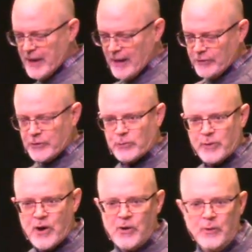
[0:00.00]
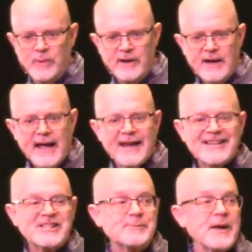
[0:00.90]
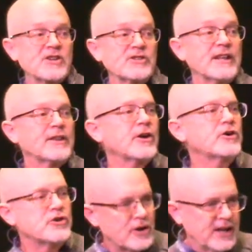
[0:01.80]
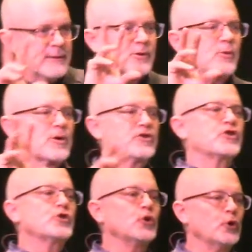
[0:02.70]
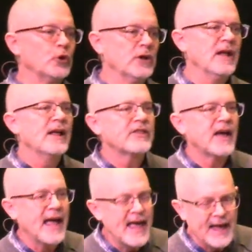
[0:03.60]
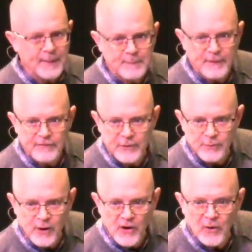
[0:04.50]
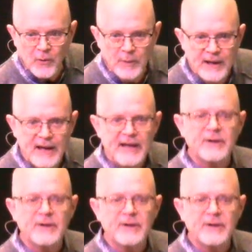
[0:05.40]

about the robe, and especially the Hebrew word shul, the hem of the robe,